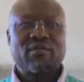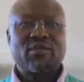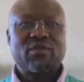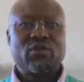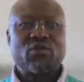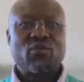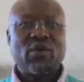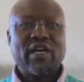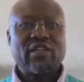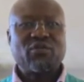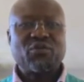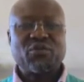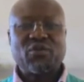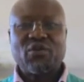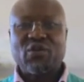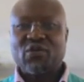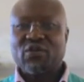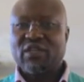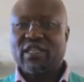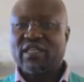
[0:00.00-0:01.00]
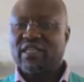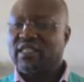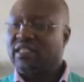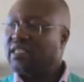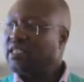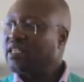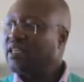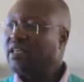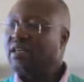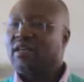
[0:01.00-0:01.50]
You want to know
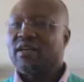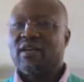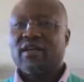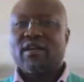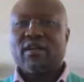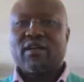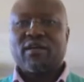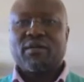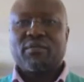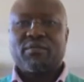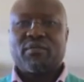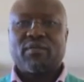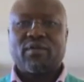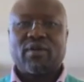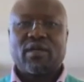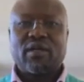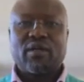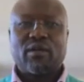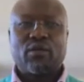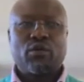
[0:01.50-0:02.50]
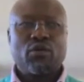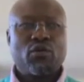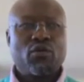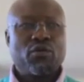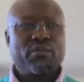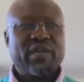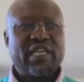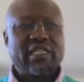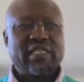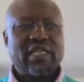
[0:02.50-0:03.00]
this. You
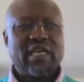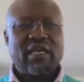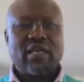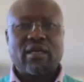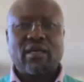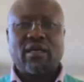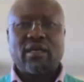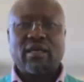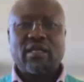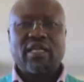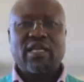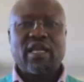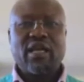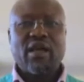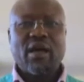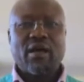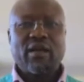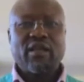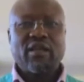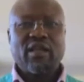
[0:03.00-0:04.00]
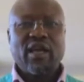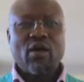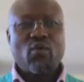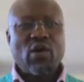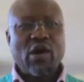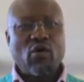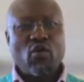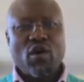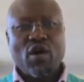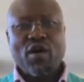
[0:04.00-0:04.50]
may say, in
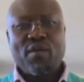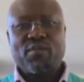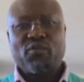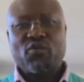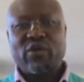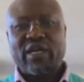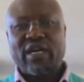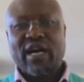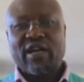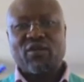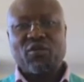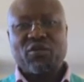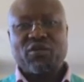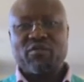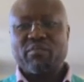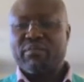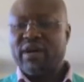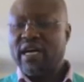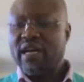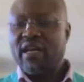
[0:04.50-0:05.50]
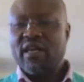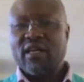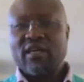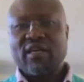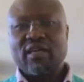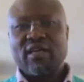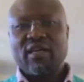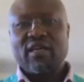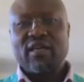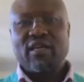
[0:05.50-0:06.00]
our home we cannot buy
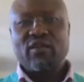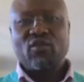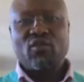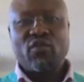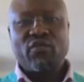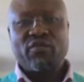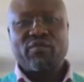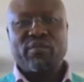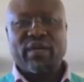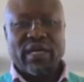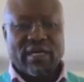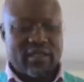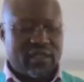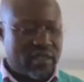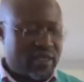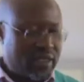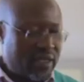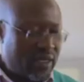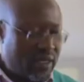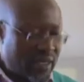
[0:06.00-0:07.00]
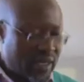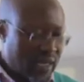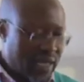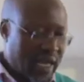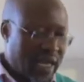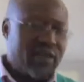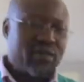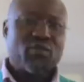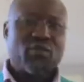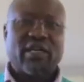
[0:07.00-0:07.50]
a toothbrush
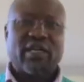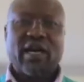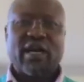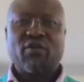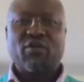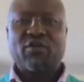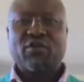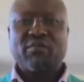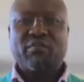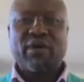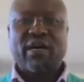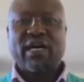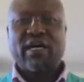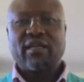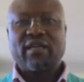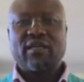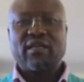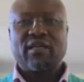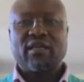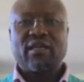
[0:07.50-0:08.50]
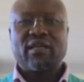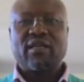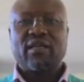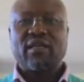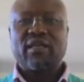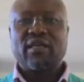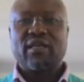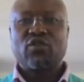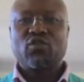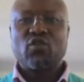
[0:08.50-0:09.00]
and we cannot buy
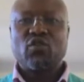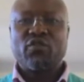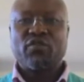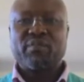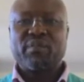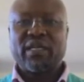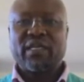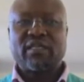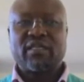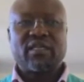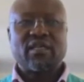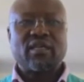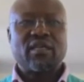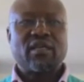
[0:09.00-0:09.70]
a toothpaste.